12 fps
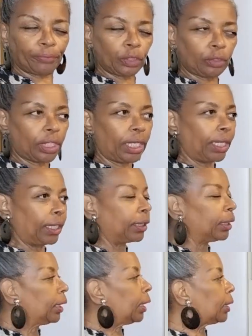Okay,
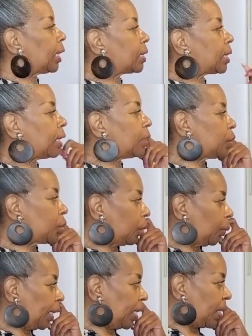that's at
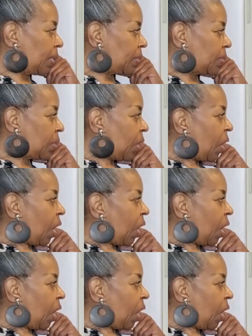Joann's.